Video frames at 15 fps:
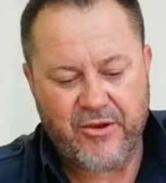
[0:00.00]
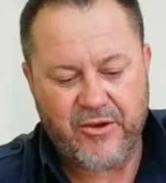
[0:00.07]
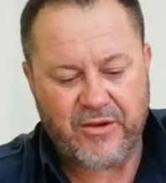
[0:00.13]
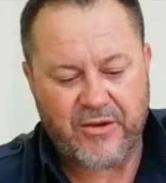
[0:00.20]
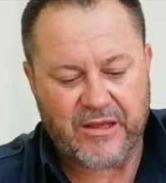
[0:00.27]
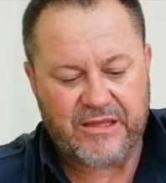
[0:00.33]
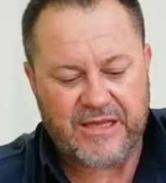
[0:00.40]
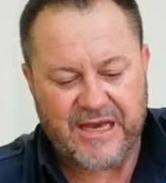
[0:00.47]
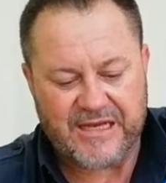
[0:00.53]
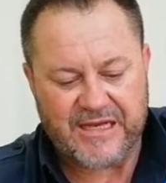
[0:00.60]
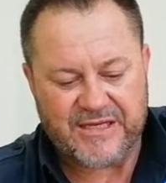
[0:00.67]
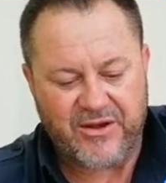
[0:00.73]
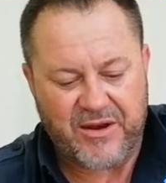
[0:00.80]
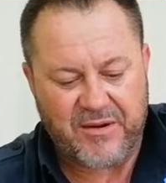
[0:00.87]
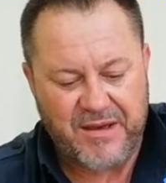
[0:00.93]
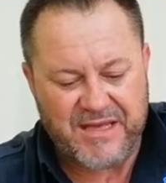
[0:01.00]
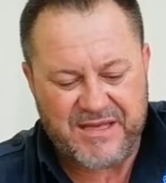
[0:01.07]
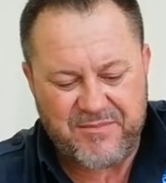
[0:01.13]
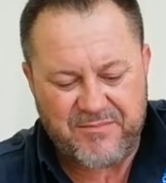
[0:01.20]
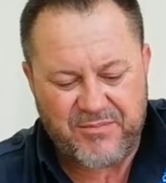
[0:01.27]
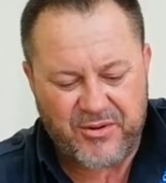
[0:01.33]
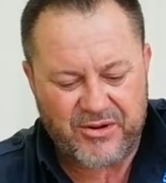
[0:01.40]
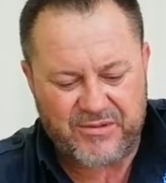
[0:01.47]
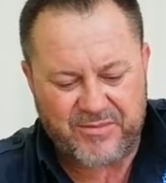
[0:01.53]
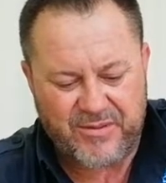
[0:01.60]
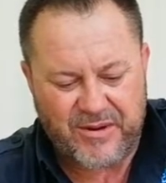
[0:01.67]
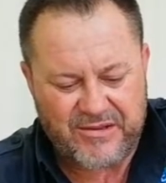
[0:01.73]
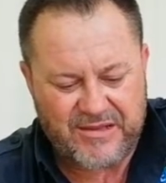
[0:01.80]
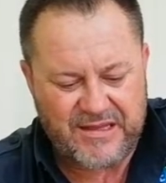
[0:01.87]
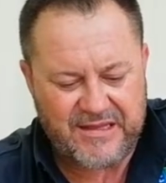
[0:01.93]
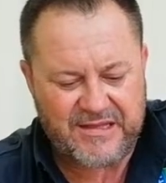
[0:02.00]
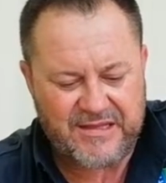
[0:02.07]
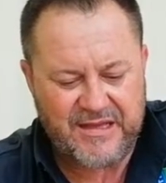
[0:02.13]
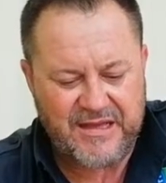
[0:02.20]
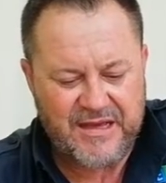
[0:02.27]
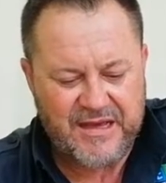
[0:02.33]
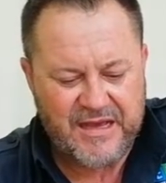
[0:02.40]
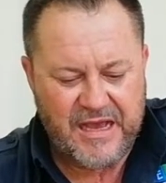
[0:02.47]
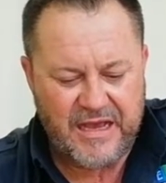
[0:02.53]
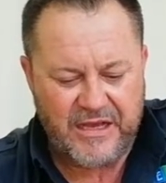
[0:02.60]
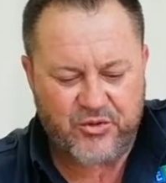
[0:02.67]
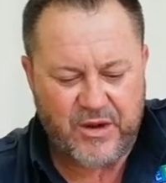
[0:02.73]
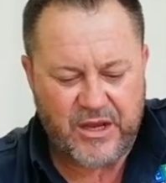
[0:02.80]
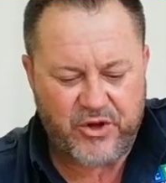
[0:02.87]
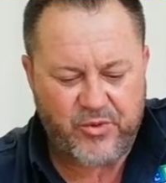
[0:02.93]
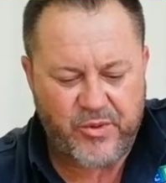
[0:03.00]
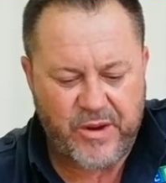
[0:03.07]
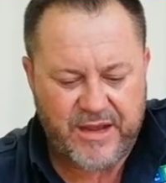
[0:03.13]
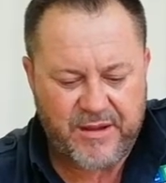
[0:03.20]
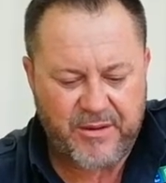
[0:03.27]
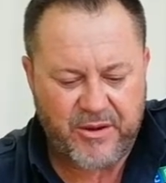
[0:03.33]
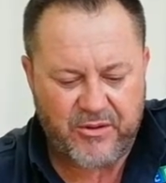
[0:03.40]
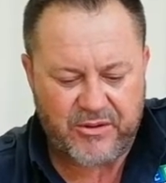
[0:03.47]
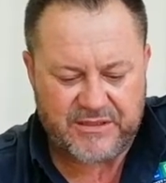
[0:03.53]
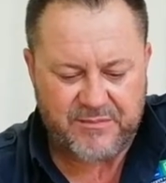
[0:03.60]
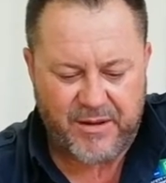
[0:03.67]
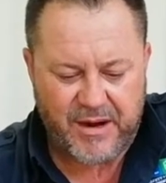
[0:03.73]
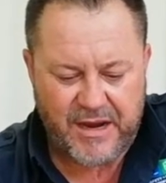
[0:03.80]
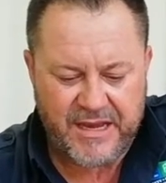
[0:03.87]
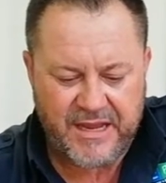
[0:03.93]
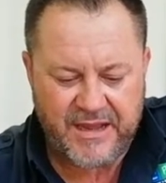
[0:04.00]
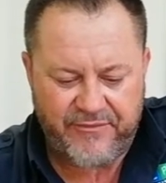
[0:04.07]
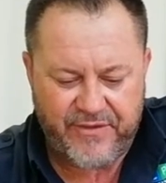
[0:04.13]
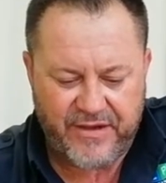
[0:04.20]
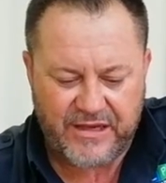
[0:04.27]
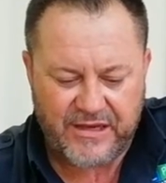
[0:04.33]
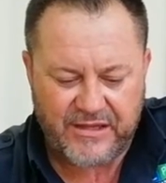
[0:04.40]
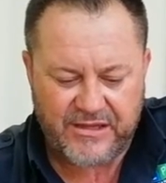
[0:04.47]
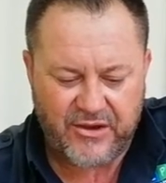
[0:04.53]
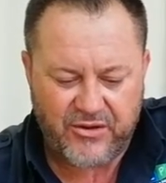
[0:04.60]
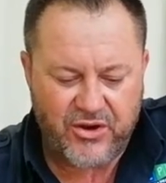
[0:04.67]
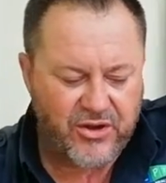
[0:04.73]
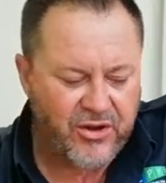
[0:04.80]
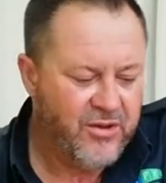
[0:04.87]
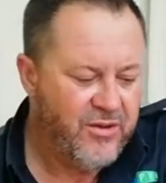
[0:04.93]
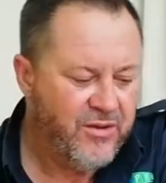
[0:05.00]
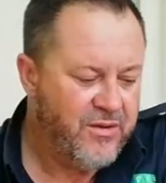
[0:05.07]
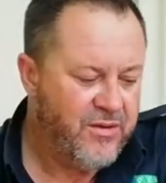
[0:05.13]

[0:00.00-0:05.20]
You can see it's not a messy process. It's quite quick because the binding effect is so good.